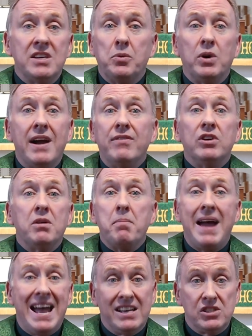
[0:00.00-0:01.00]
that were ever
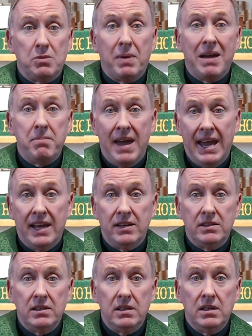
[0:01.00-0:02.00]
amassed by
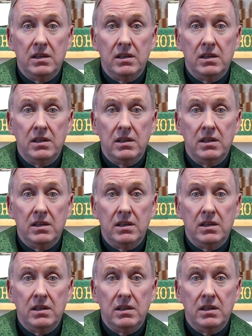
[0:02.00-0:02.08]
man."